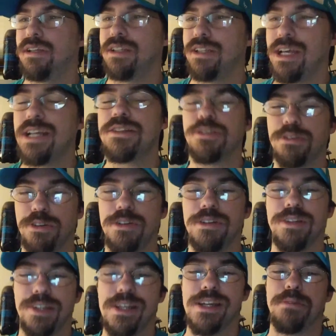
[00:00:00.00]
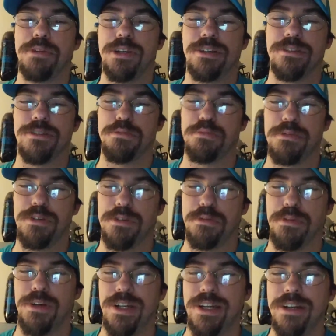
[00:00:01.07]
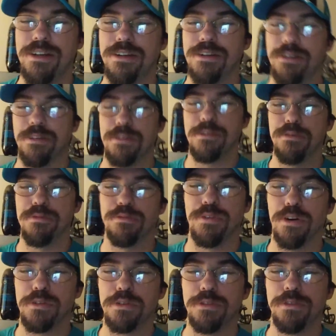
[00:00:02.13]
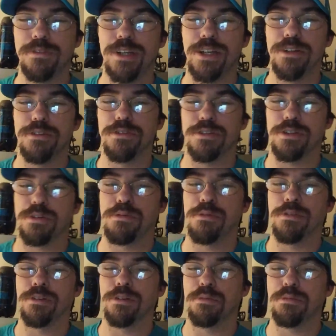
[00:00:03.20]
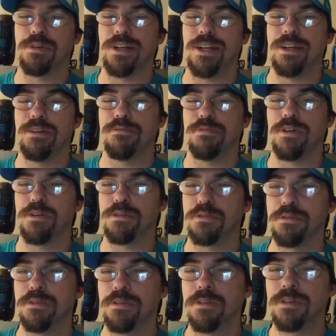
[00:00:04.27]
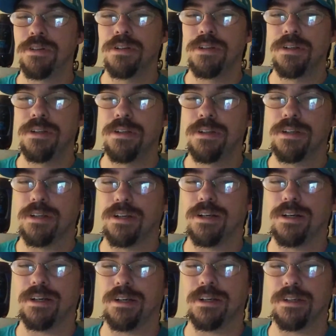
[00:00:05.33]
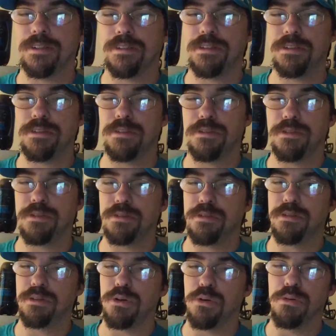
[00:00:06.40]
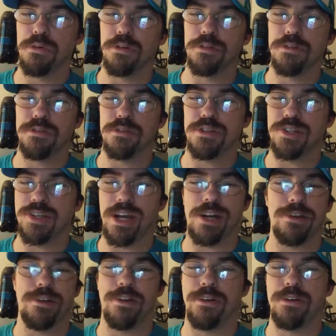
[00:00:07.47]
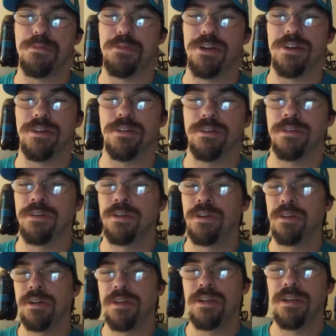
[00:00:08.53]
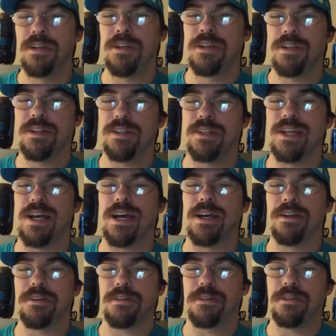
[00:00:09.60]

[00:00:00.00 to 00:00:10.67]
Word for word: that's a good thing because we, we need vocal leaders at corner. We need vocal uh, corners, secondary men that